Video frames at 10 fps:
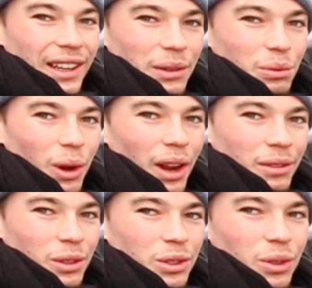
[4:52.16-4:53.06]
that can
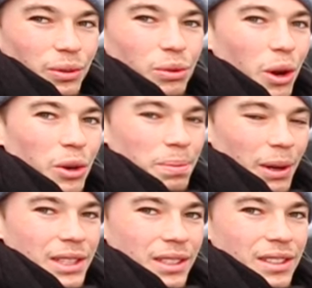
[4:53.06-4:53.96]
rival the sort of road
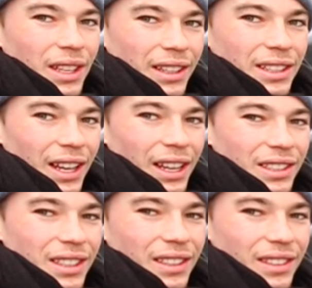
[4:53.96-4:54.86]
try, presence that this try
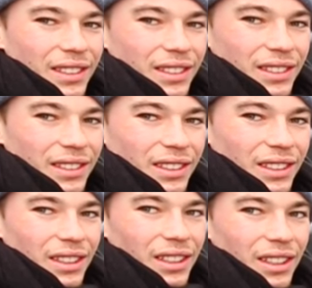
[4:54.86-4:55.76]
has. Try
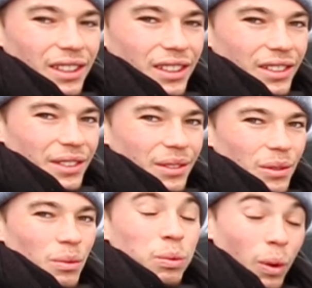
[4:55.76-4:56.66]
comment
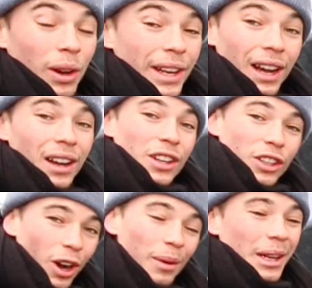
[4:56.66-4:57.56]
what what yeah
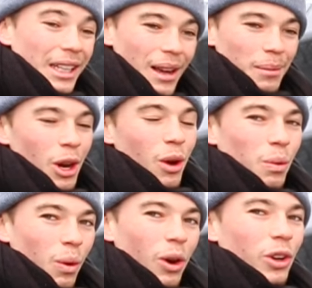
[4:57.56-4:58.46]
this. comment down below
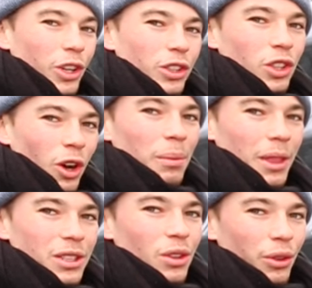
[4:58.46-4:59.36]
what could top
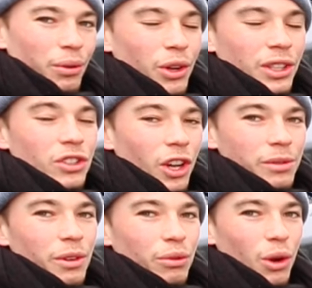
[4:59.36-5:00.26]
this on the road in
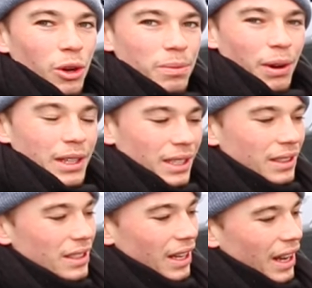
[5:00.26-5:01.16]
terms of road
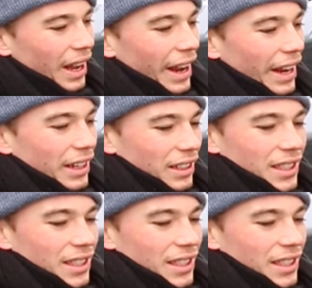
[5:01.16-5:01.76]
presence and